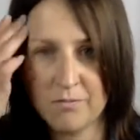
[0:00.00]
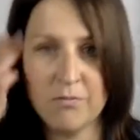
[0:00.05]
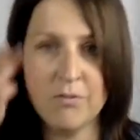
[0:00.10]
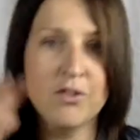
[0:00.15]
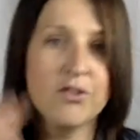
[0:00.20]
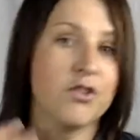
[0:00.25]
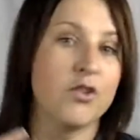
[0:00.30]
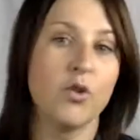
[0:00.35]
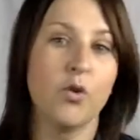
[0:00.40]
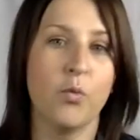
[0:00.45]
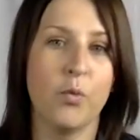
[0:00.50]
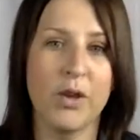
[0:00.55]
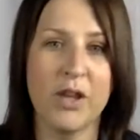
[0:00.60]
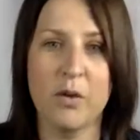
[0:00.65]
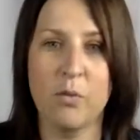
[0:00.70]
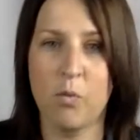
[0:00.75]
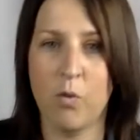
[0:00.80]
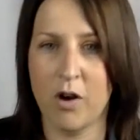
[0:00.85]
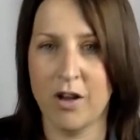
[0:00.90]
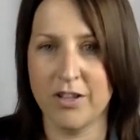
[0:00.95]
So we
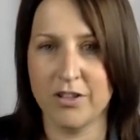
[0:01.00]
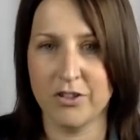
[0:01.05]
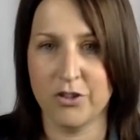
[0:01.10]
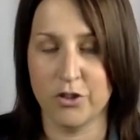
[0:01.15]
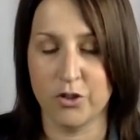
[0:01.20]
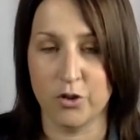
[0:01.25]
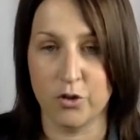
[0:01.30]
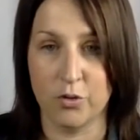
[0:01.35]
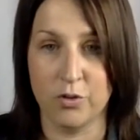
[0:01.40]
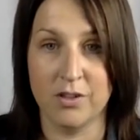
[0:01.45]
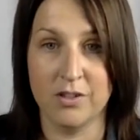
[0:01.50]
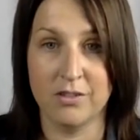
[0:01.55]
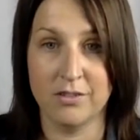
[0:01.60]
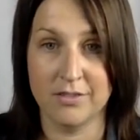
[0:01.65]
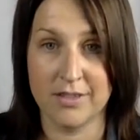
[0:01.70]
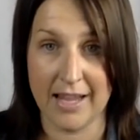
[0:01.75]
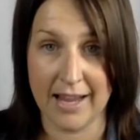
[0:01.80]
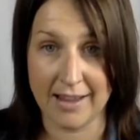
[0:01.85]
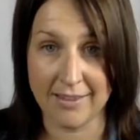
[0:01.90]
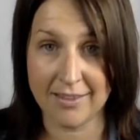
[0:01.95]
want to
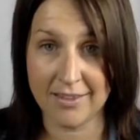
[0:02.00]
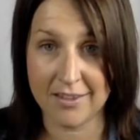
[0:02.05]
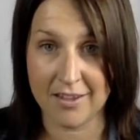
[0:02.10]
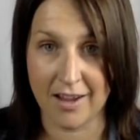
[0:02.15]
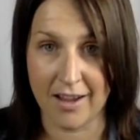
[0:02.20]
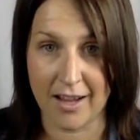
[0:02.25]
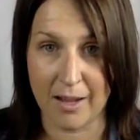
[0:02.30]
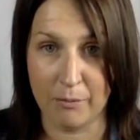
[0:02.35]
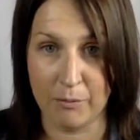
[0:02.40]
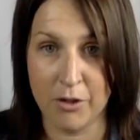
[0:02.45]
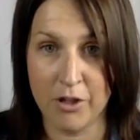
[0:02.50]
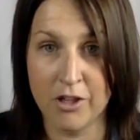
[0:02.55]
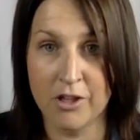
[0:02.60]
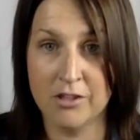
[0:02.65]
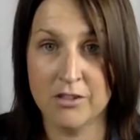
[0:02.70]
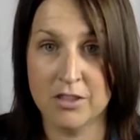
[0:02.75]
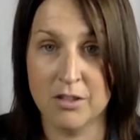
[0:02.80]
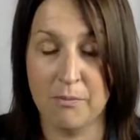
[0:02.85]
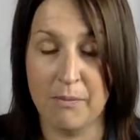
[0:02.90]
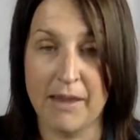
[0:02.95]
take the time
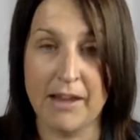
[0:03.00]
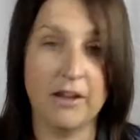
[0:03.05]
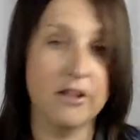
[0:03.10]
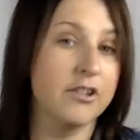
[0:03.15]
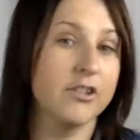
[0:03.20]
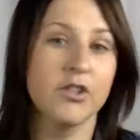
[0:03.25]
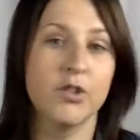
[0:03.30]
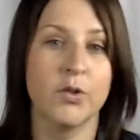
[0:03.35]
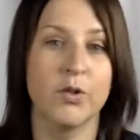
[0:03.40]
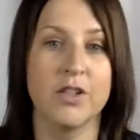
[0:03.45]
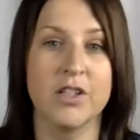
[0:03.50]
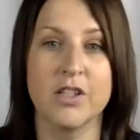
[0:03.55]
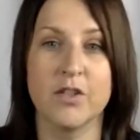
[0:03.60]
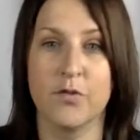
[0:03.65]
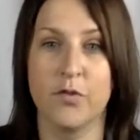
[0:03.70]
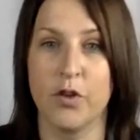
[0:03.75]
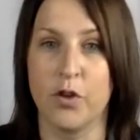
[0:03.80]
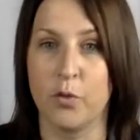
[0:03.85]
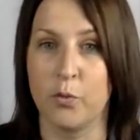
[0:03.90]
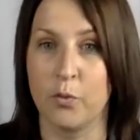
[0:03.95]
to make our students feel